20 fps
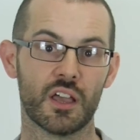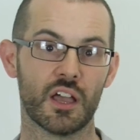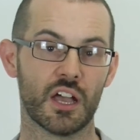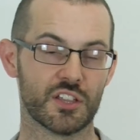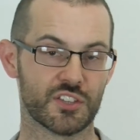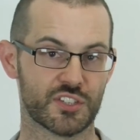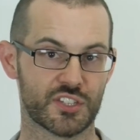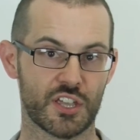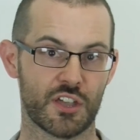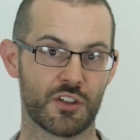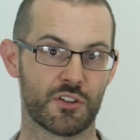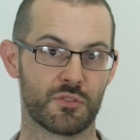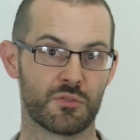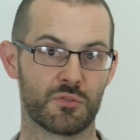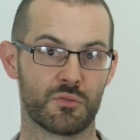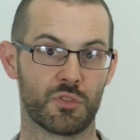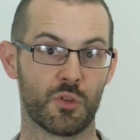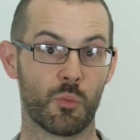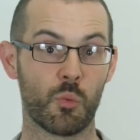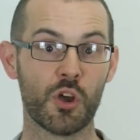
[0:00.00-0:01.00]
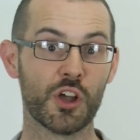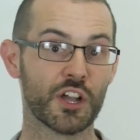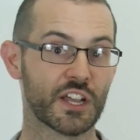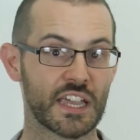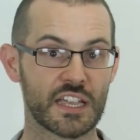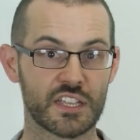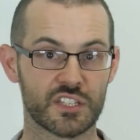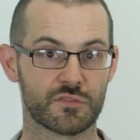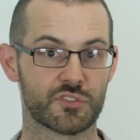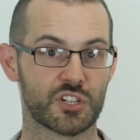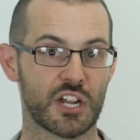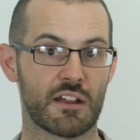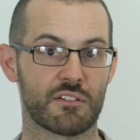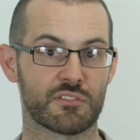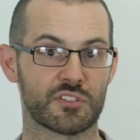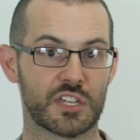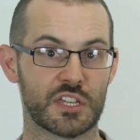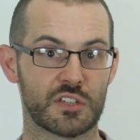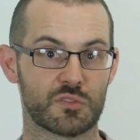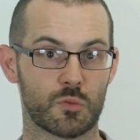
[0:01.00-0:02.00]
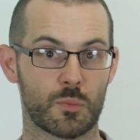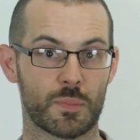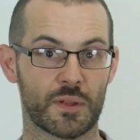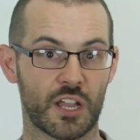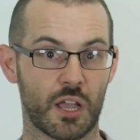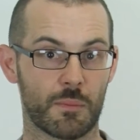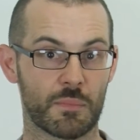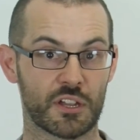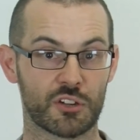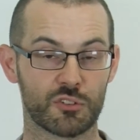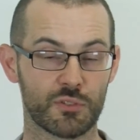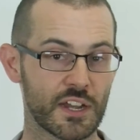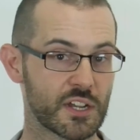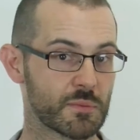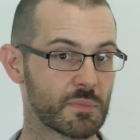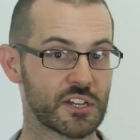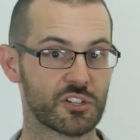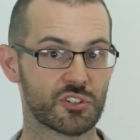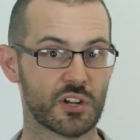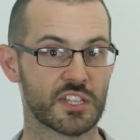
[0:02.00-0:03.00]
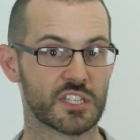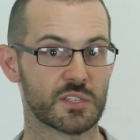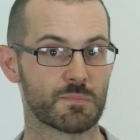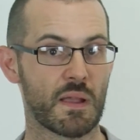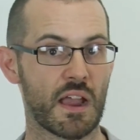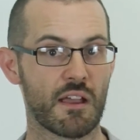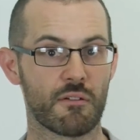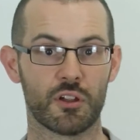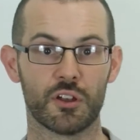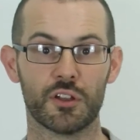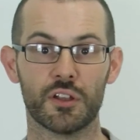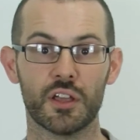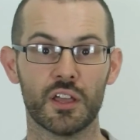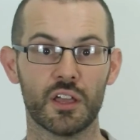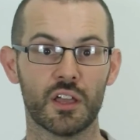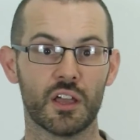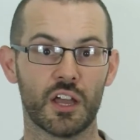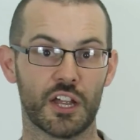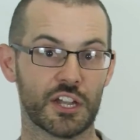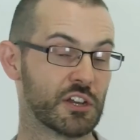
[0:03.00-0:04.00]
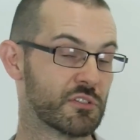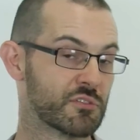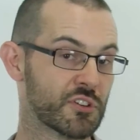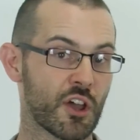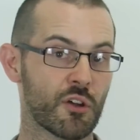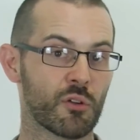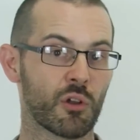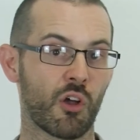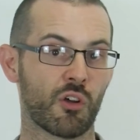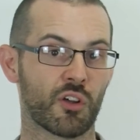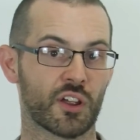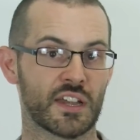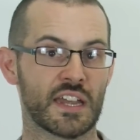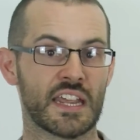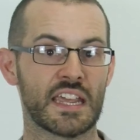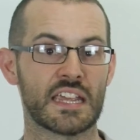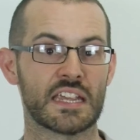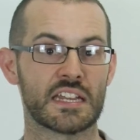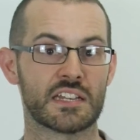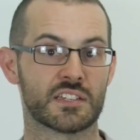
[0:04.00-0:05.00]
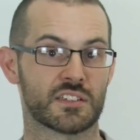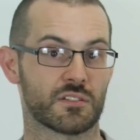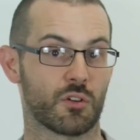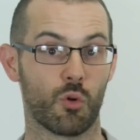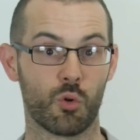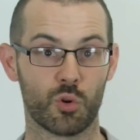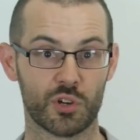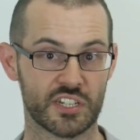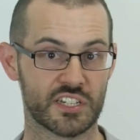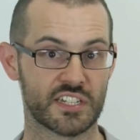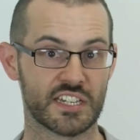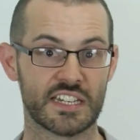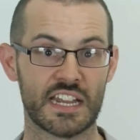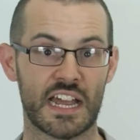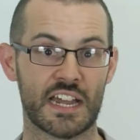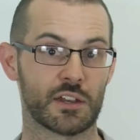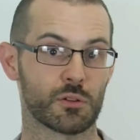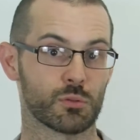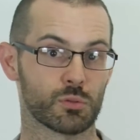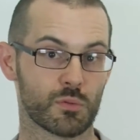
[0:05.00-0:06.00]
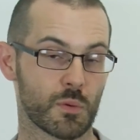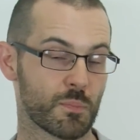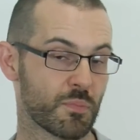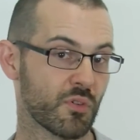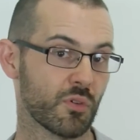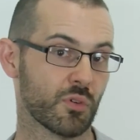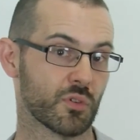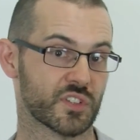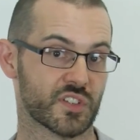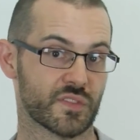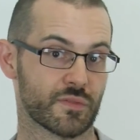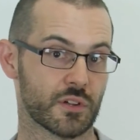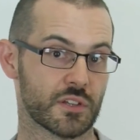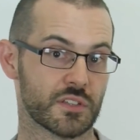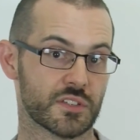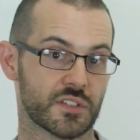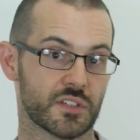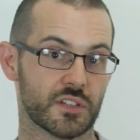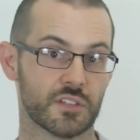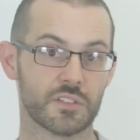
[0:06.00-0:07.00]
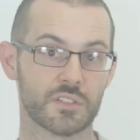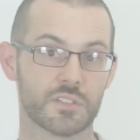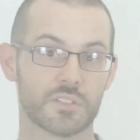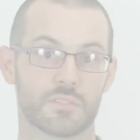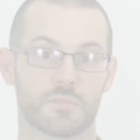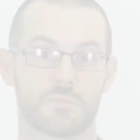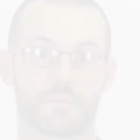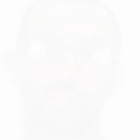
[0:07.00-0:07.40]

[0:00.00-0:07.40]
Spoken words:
and so the workings of charities would become incredibly transparent, and you'd no longer need audited annual reports, for instance.